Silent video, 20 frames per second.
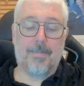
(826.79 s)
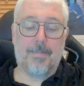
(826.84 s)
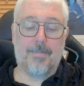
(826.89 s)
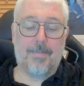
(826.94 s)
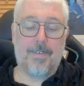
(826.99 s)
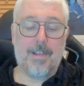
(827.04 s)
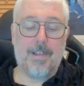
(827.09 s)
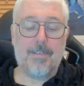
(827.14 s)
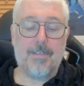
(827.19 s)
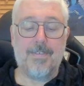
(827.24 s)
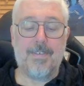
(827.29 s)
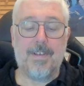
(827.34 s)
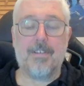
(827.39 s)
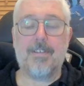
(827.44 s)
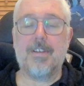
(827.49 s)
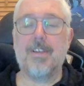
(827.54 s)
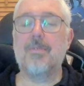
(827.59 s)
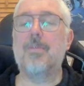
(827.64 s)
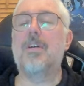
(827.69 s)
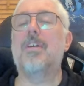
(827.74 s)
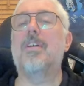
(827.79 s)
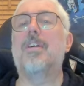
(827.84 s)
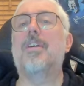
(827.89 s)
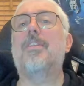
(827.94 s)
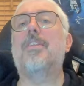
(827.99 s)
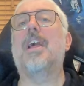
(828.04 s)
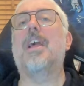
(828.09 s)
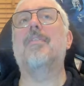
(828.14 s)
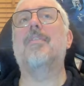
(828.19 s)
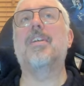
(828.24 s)
Very, very
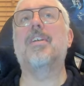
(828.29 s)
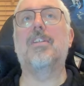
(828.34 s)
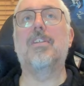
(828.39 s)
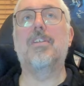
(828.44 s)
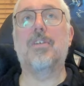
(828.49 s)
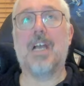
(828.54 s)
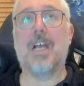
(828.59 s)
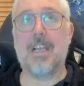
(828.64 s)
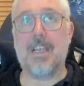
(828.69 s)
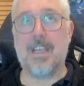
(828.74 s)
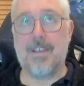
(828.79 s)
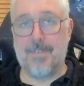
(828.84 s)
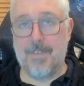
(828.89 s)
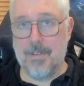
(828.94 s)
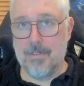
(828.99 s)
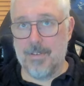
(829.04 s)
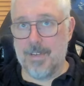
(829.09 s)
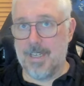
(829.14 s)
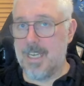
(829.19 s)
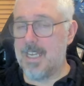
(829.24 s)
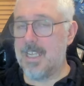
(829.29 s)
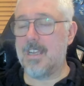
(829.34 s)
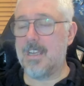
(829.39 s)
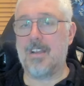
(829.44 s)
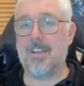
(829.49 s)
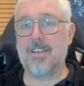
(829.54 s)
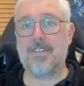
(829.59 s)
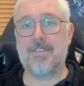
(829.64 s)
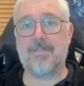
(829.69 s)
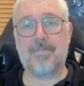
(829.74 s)
worth having a look at if you're in any
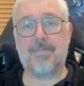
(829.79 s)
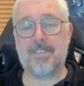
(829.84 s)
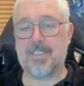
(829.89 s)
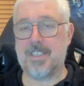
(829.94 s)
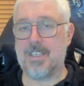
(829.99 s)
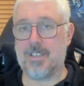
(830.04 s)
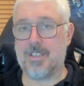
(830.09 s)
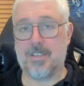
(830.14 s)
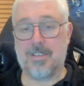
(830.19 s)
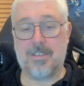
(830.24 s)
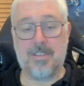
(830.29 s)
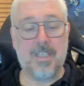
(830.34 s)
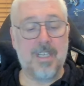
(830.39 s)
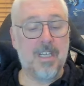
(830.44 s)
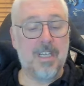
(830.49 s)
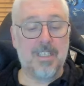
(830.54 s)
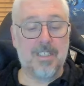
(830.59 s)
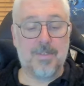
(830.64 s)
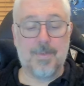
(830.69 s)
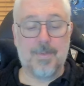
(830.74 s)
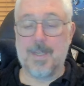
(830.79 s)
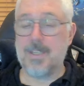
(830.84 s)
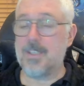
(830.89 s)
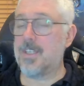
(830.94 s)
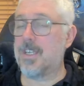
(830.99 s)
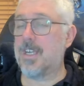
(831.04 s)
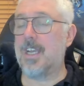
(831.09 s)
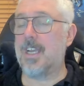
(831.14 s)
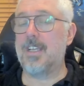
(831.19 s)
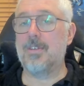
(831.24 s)
kind of position to
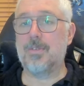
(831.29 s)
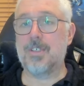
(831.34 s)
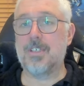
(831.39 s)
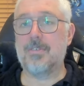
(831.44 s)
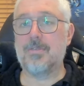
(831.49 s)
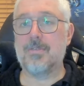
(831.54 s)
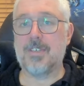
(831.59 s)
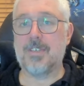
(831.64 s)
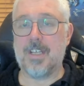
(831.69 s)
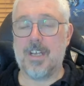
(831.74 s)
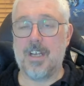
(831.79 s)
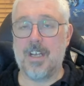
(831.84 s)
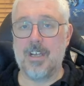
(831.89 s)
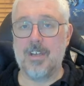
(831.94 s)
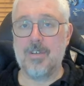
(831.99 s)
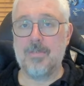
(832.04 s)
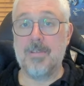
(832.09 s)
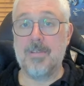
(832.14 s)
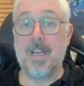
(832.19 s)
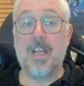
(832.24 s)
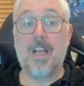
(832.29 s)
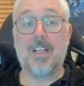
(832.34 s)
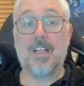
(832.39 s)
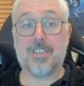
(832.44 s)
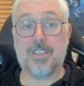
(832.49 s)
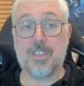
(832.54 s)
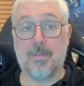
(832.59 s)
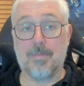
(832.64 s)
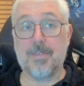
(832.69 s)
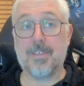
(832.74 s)
educate your children at home and
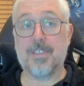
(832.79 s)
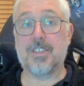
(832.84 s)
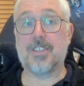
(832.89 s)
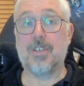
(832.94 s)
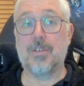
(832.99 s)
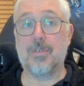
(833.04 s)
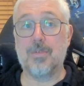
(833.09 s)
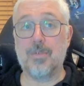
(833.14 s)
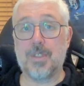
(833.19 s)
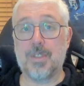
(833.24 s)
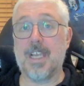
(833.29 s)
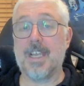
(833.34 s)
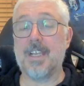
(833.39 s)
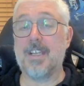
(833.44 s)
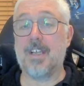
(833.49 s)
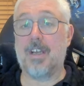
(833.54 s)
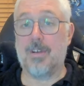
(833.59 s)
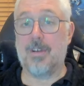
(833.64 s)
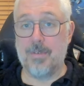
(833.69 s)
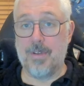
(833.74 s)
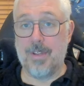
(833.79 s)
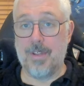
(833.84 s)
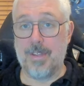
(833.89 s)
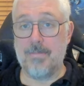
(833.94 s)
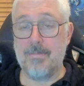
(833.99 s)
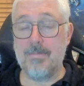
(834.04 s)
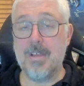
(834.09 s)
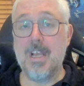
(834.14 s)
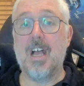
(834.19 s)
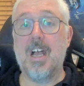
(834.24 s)
stop the schools getting hold of
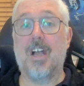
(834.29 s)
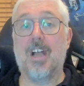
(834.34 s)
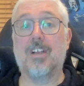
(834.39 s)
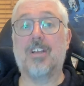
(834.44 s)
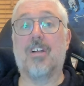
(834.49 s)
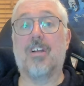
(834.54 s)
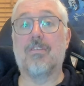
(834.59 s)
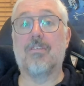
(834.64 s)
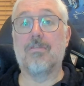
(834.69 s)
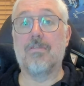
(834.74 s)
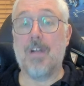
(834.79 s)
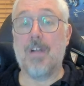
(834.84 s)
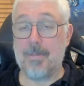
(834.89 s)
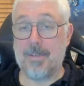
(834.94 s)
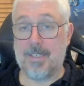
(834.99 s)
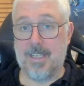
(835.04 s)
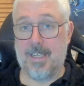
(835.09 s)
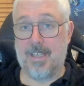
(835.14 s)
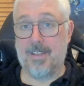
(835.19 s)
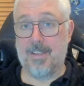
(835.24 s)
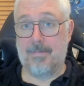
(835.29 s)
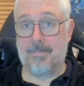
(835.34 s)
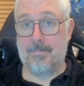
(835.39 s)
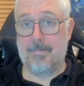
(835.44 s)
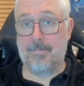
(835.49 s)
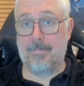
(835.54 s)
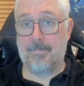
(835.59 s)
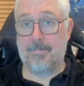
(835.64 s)
them and corrupting them.